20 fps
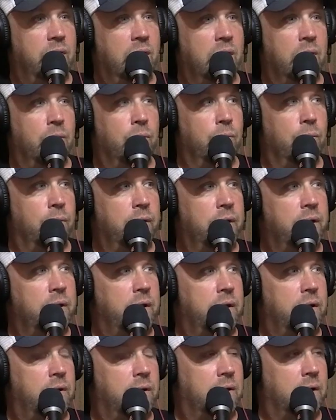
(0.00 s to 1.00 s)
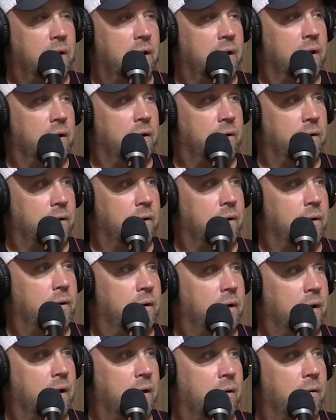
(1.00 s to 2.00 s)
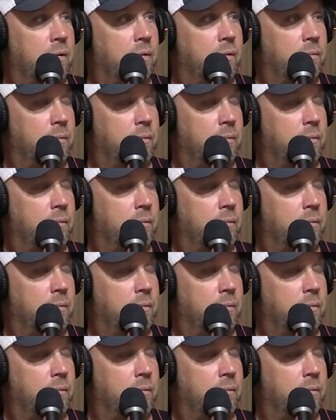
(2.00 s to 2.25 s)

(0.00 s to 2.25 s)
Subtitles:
got a really good editor now,